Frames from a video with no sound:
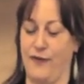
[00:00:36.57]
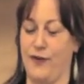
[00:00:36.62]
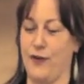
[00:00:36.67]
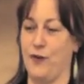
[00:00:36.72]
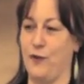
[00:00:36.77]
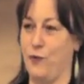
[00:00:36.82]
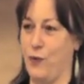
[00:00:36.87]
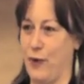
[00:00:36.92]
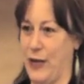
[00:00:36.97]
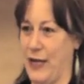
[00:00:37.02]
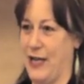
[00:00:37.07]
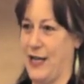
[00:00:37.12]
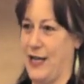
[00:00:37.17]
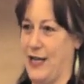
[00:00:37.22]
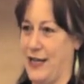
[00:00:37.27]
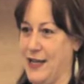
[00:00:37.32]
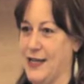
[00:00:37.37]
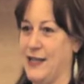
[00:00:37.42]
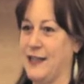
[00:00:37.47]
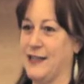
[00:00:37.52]
for a week
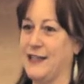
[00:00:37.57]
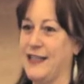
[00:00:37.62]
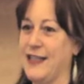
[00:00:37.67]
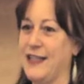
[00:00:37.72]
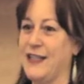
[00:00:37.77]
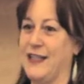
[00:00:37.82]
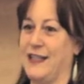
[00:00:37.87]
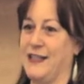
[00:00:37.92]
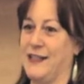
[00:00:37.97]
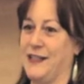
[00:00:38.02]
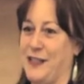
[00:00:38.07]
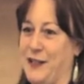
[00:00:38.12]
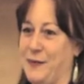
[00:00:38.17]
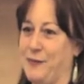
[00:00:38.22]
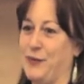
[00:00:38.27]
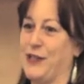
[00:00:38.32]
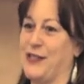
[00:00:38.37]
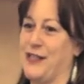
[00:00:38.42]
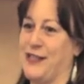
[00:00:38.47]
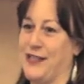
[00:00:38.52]
leading to the
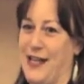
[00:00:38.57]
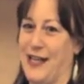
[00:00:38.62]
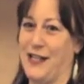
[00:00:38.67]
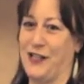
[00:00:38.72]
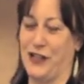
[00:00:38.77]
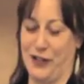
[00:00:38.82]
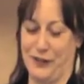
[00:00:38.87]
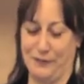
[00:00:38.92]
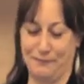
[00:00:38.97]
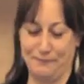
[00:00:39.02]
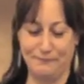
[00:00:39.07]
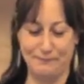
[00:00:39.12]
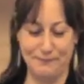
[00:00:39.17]
presentation.